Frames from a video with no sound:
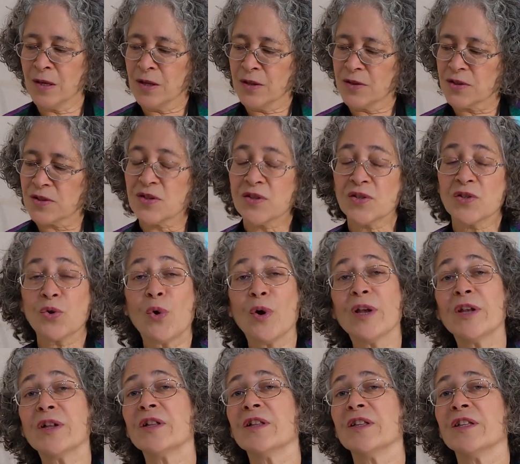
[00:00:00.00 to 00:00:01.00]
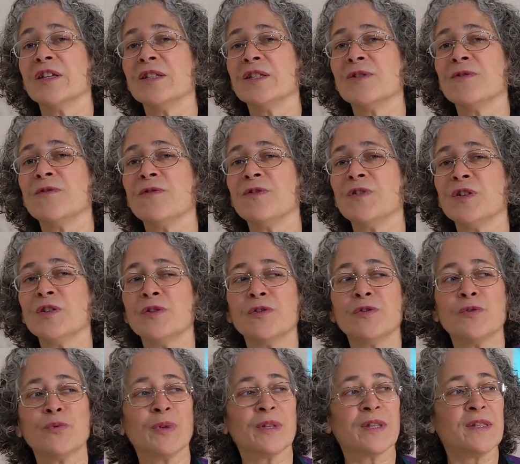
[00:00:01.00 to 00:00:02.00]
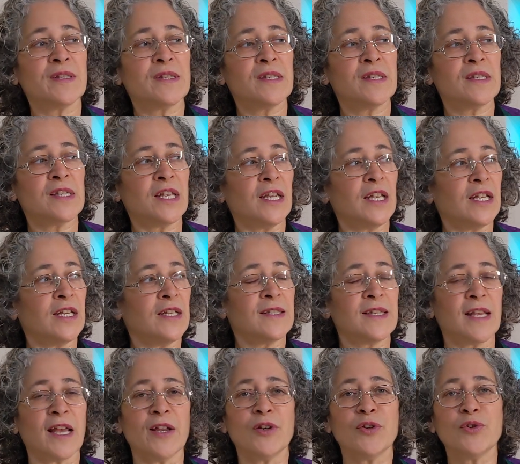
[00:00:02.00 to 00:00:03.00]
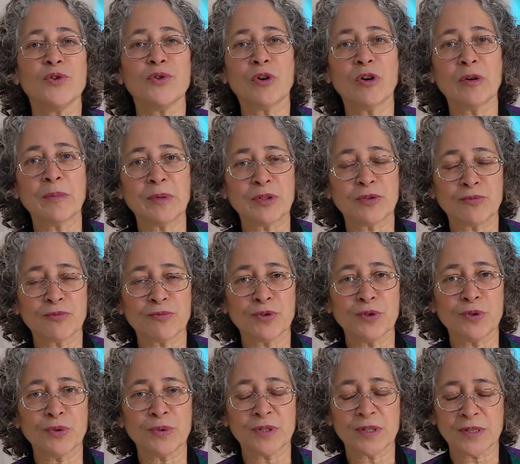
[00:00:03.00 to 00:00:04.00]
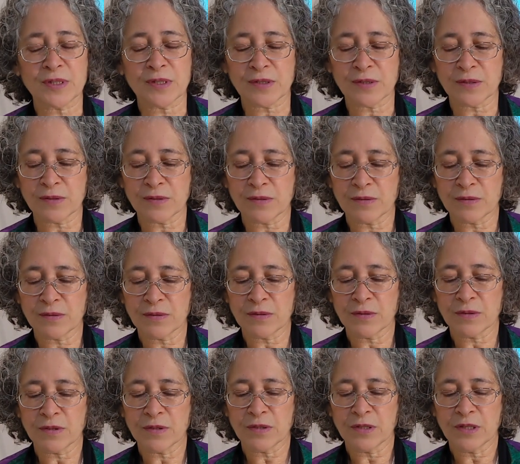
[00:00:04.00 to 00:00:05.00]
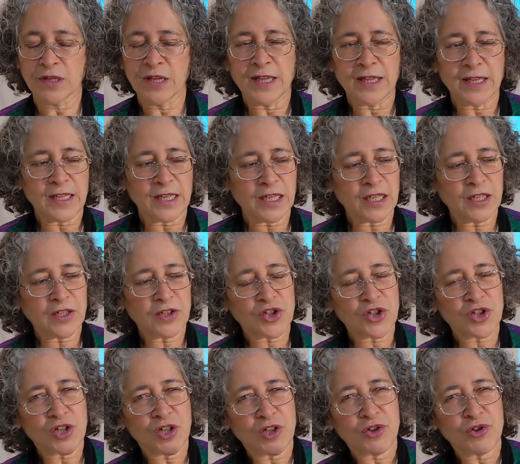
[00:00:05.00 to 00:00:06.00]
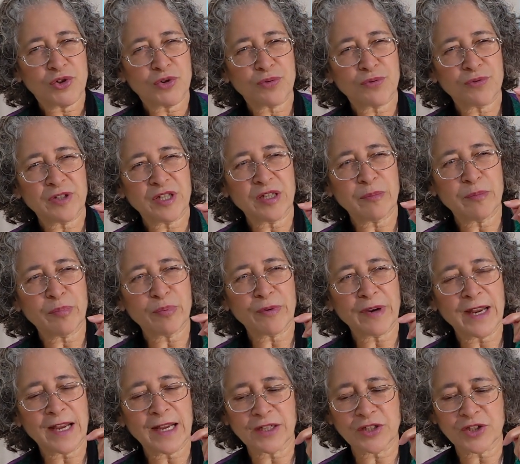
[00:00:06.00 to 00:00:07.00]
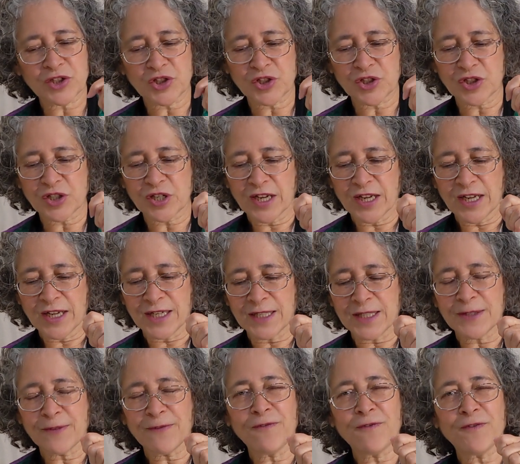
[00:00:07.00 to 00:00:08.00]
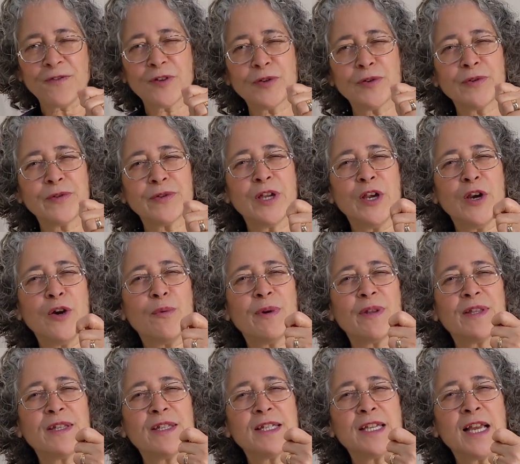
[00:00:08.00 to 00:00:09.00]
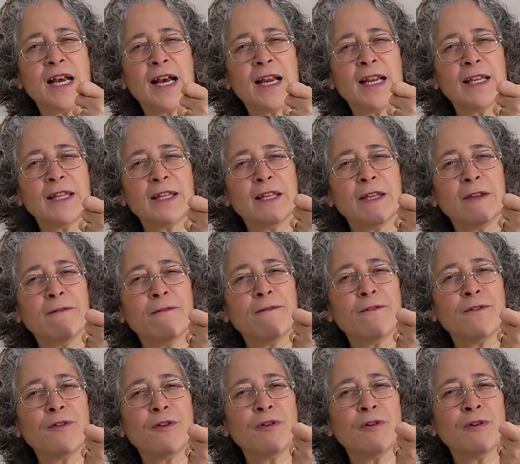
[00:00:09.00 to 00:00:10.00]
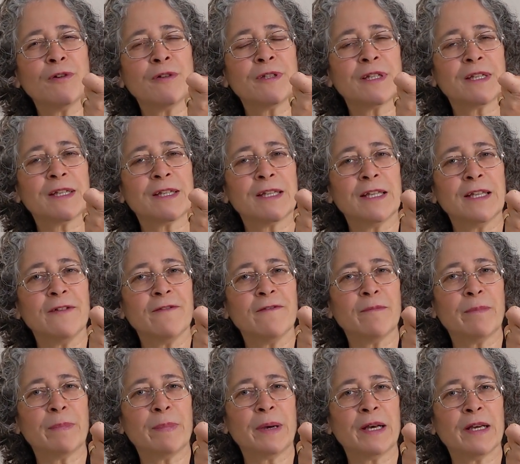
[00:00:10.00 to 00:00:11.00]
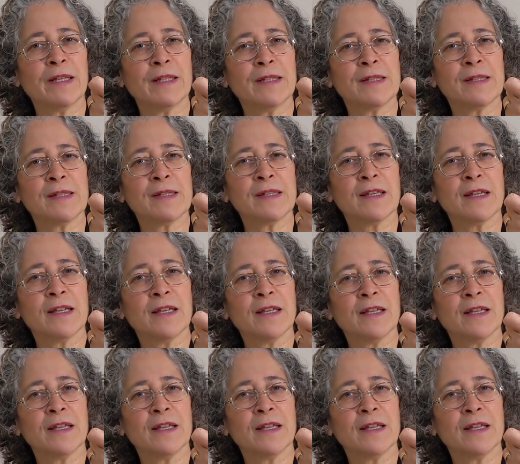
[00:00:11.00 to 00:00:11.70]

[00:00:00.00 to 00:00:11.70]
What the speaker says: The soil is filled with seeds and dormant roots. Each tree branch is filled with tightly furled leaf buds,